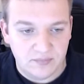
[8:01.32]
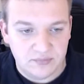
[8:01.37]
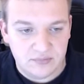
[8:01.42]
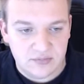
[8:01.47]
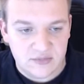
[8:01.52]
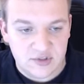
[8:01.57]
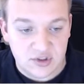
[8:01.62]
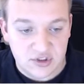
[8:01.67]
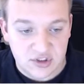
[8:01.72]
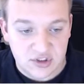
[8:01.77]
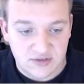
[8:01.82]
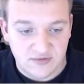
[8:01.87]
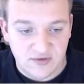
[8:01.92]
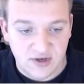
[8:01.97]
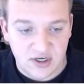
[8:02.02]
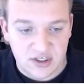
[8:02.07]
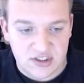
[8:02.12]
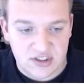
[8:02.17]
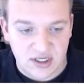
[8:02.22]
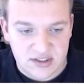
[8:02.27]
So let's just
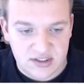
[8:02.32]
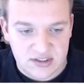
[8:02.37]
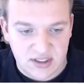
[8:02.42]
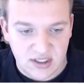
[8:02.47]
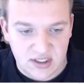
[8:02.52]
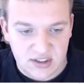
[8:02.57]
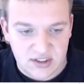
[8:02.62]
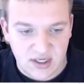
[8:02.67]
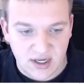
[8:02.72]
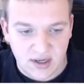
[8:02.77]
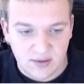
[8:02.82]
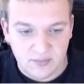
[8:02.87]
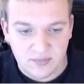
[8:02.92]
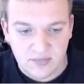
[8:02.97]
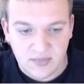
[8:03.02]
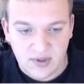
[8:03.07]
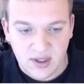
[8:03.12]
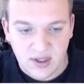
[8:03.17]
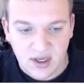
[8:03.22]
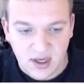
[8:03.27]
finish that stage now.
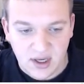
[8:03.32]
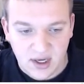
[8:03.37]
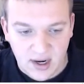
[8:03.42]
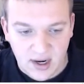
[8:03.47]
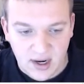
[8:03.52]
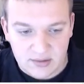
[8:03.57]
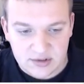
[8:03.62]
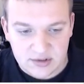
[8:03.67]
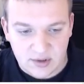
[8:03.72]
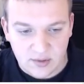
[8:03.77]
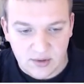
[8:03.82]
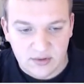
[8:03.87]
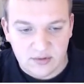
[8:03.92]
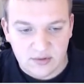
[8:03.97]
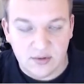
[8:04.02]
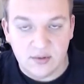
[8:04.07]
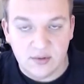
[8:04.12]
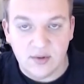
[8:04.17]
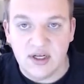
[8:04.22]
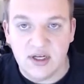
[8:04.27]
And now it's going
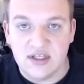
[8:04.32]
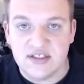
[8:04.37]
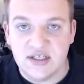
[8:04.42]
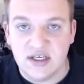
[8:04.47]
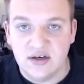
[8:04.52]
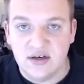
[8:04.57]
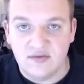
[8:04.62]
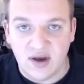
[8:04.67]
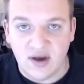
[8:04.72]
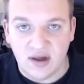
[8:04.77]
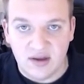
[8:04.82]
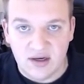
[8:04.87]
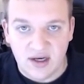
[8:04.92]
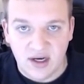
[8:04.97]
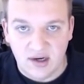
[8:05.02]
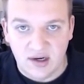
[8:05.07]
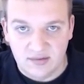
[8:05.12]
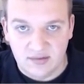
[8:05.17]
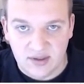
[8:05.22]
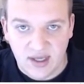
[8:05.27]
through and it's
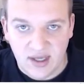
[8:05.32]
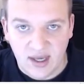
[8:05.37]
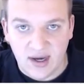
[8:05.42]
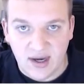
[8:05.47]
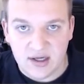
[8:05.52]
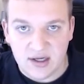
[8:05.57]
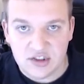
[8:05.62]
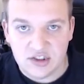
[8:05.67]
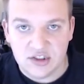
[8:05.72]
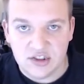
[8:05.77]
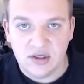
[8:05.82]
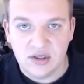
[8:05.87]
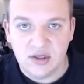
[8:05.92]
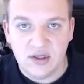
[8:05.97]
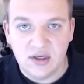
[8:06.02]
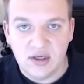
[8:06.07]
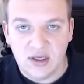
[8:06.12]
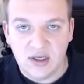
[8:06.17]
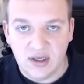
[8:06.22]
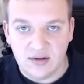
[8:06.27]
invalidating the cache
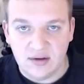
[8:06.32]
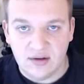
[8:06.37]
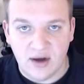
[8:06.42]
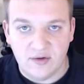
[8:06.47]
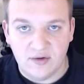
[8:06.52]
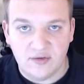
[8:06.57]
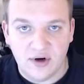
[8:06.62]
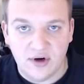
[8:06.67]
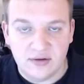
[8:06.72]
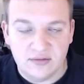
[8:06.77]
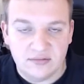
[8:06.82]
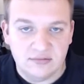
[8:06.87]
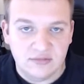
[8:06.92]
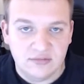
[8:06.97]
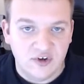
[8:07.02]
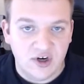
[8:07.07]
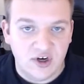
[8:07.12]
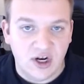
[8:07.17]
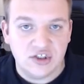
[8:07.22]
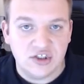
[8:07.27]
in CloudFront.
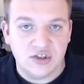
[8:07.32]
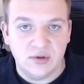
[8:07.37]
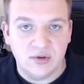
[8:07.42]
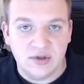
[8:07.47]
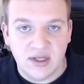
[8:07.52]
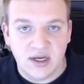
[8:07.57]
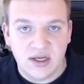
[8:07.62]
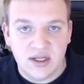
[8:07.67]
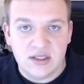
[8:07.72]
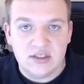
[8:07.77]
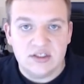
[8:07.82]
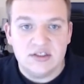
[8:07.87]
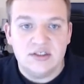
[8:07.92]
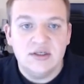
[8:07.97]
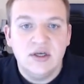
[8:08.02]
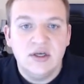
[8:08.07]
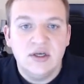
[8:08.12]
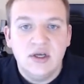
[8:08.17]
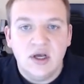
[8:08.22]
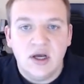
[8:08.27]
If you're not sure what that is,
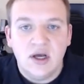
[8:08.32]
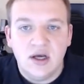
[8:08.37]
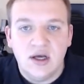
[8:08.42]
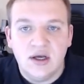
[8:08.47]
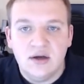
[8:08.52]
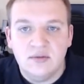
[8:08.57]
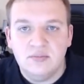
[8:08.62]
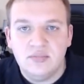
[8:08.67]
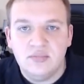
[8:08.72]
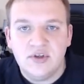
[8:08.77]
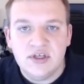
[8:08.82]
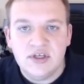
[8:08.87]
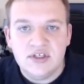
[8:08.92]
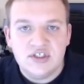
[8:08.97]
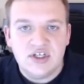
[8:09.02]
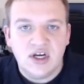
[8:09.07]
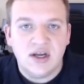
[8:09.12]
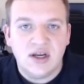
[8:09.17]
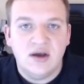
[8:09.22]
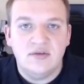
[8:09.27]
please
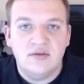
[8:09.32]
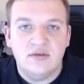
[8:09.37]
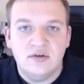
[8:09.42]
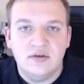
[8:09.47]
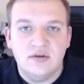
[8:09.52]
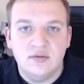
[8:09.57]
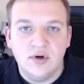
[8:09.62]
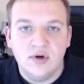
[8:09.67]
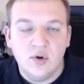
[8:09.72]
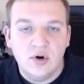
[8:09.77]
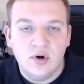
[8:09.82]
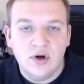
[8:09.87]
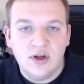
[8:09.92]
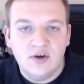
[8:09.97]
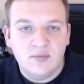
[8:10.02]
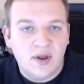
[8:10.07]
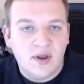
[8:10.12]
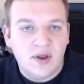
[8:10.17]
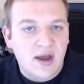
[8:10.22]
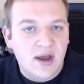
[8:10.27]
check out the recording
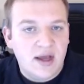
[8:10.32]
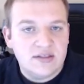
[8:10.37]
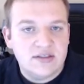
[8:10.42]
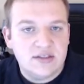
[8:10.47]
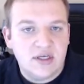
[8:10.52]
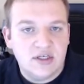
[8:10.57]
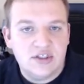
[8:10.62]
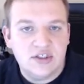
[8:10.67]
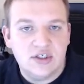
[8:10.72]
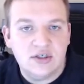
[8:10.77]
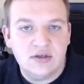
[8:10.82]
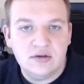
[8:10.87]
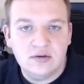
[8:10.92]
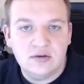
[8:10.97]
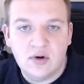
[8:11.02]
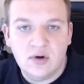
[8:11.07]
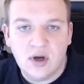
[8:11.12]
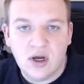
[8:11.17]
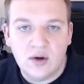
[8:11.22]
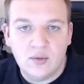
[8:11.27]
of my last session
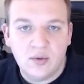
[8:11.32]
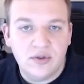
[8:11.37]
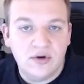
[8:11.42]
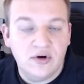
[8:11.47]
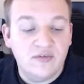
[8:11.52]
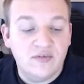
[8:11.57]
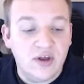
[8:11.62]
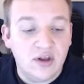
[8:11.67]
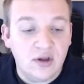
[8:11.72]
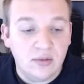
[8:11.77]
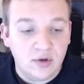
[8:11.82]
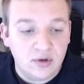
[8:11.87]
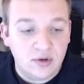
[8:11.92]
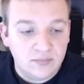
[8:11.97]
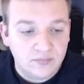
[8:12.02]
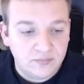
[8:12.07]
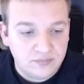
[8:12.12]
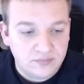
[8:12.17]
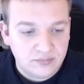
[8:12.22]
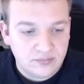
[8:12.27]
when they're available.
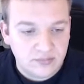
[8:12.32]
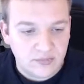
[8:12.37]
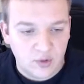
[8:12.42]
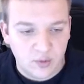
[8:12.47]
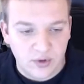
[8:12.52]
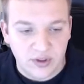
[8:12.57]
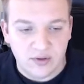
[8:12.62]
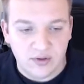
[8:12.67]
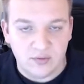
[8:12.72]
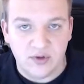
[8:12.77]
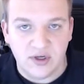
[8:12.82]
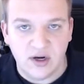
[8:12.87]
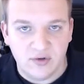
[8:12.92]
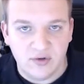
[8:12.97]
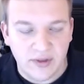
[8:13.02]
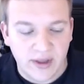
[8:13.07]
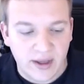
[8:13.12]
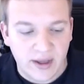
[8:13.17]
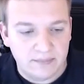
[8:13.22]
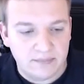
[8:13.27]
We
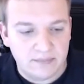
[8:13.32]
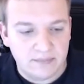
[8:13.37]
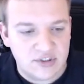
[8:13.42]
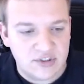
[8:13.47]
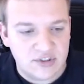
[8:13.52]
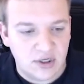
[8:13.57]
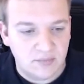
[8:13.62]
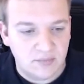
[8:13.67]
cover that. So